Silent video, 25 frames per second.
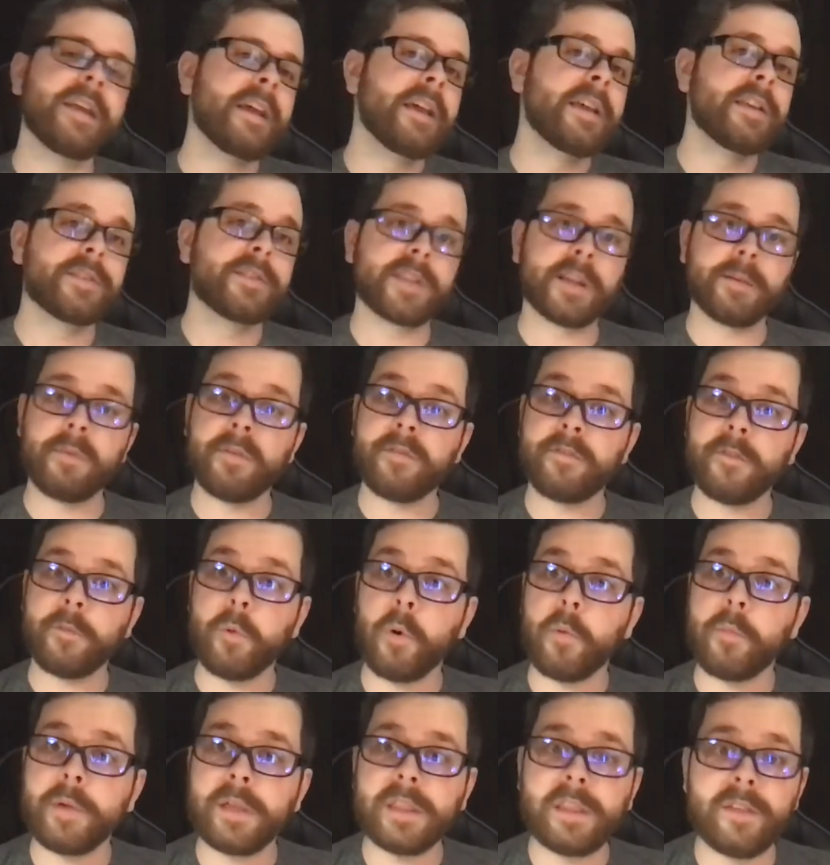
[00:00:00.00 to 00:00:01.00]
Some of them will
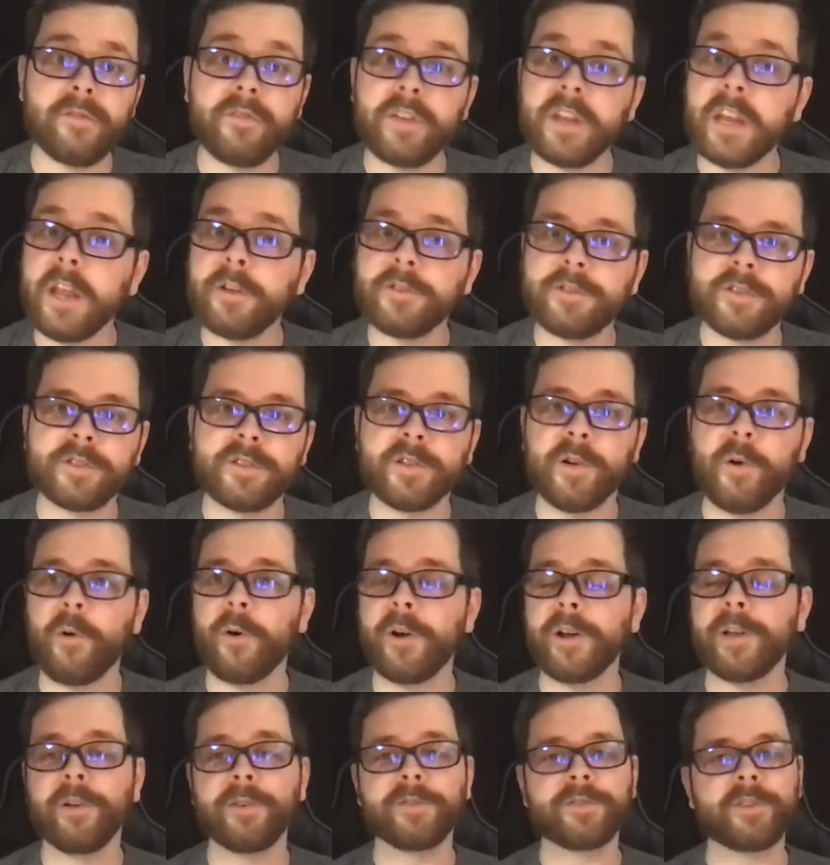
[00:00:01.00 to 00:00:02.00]
be the video
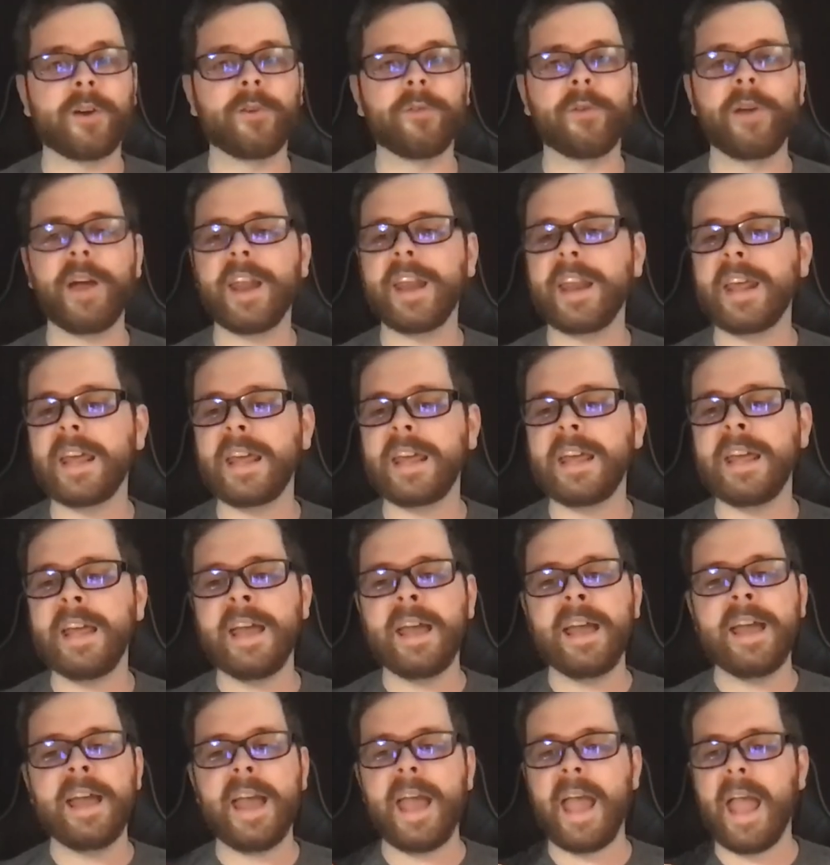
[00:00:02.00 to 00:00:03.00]
tutorials already.
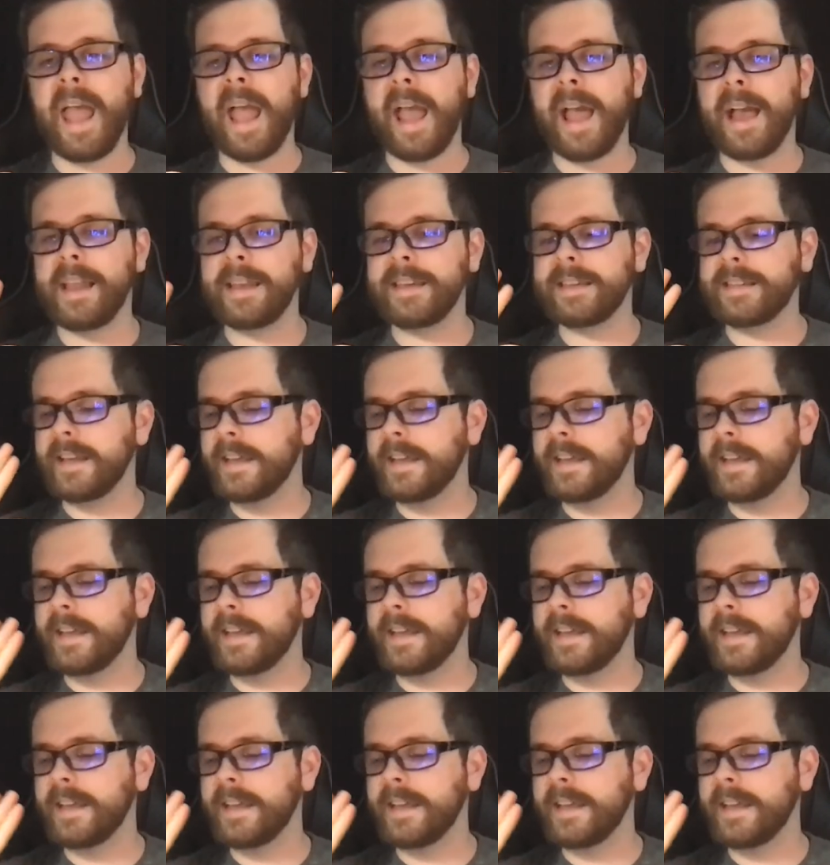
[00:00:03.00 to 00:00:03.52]
And